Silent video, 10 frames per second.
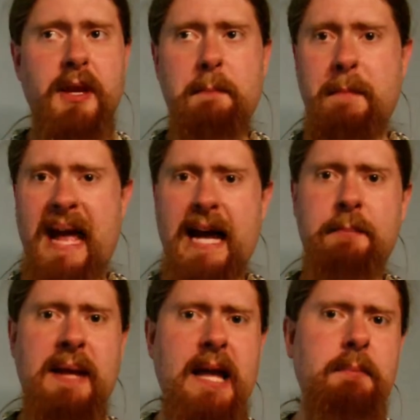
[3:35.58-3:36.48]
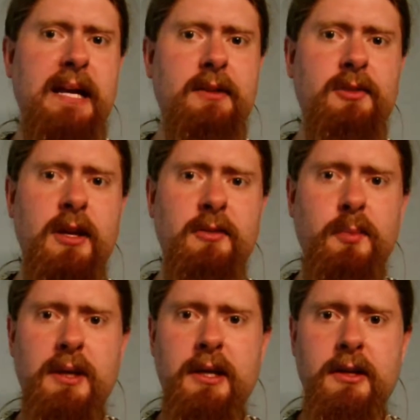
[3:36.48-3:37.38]
Pac-Man makes sense
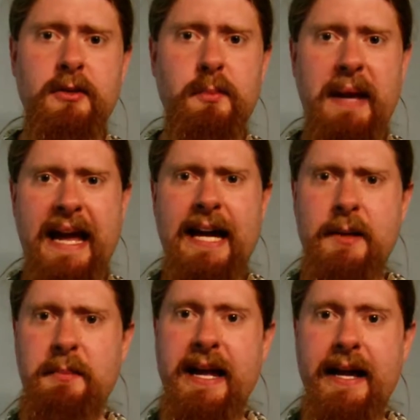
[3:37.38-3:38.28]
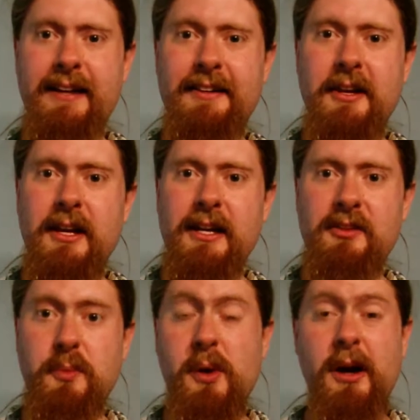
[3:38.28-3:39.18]
because Pac-Man is
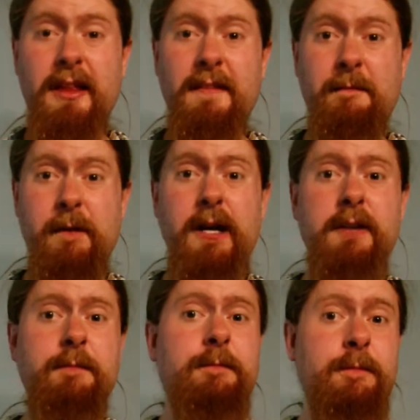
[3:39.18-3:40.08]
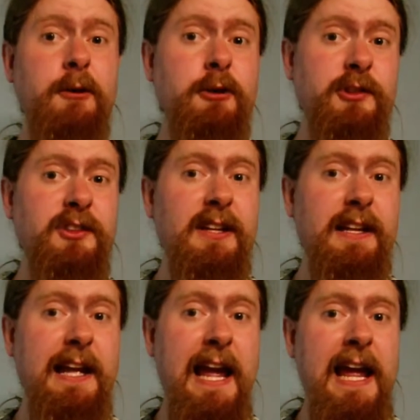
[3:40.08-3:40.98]
probably the very first
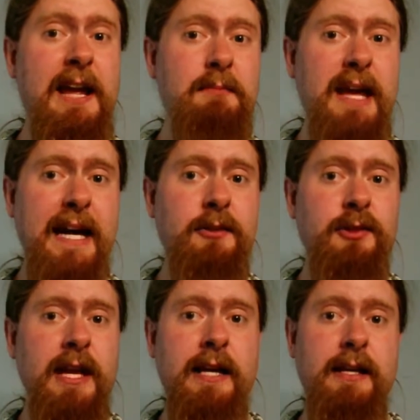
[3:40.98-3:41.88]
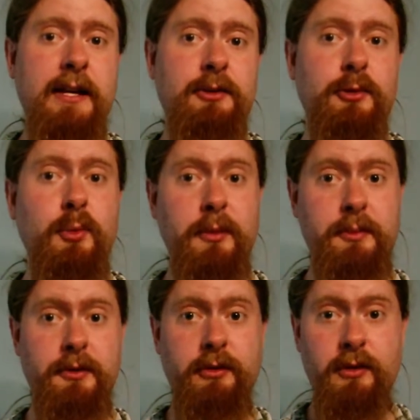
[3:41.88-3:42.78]
game that actually had a character with
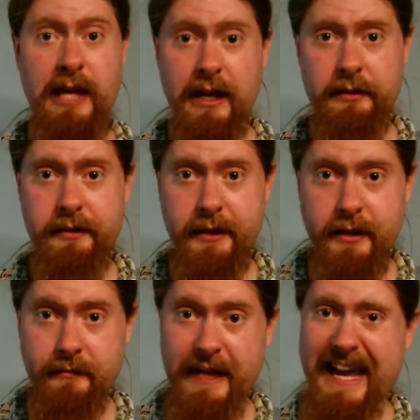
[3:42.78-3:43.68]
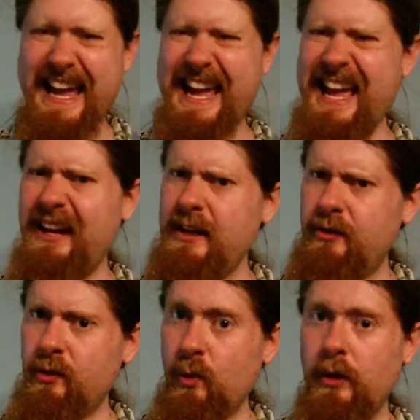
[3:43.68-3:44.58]
a personality of any
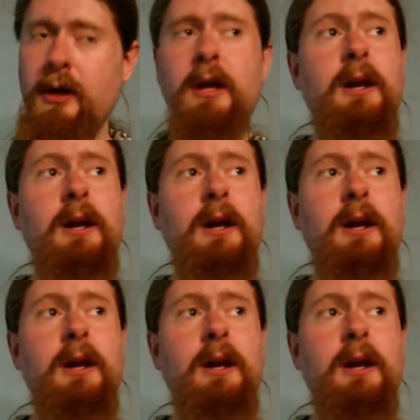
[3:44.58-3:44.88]
sort.